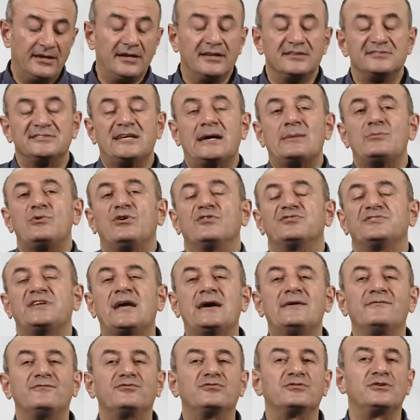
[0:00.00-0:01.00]
some of
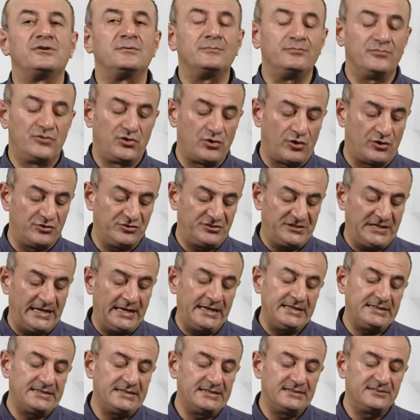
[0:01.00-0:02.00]
them from
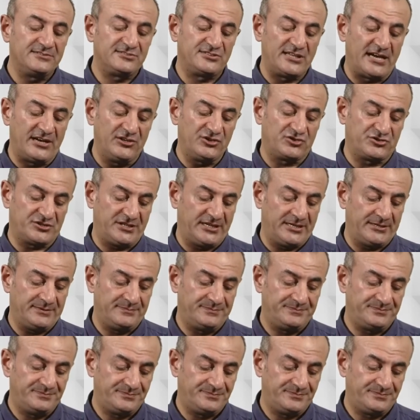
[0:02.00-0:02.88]
13th century.